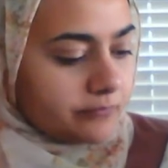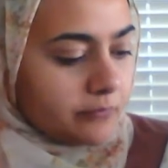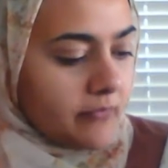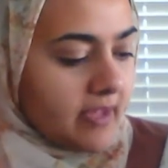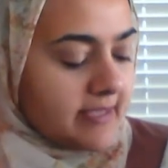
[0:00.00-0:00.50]

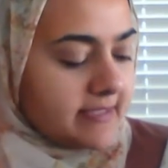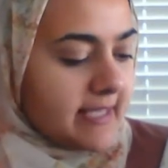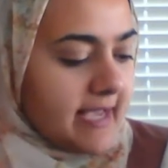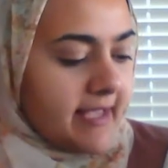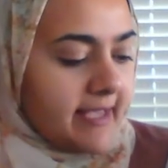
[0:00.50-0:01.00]
Is
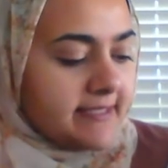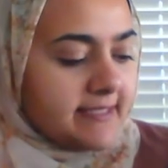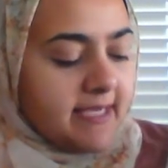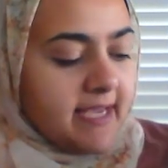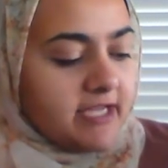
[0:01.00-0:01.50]

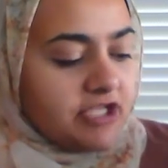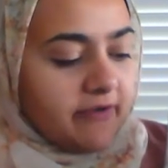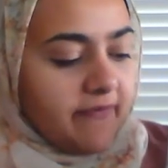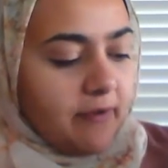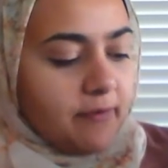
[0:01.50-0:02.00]
TH a
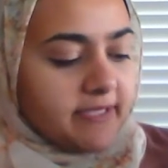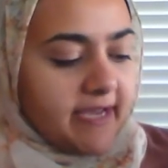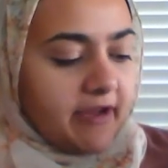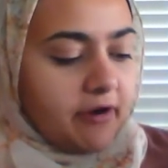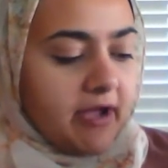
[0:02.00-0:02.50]
vowel
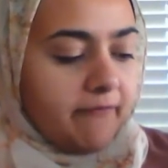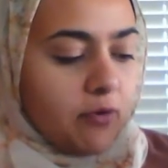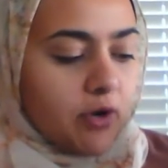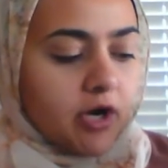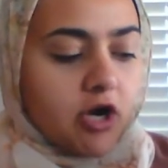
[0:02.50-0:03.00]
digraph
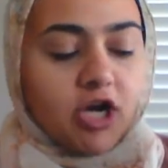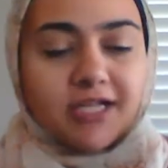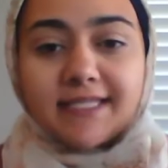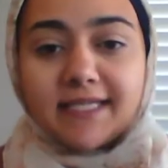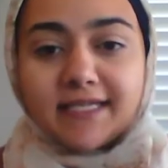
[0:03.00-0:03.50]
or a
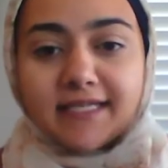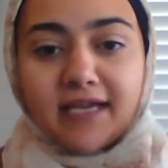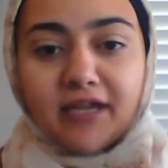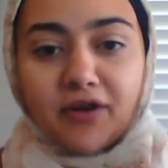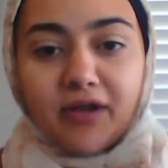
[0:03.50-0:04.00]
consonant
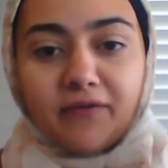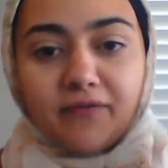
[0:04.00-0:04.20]
digraph?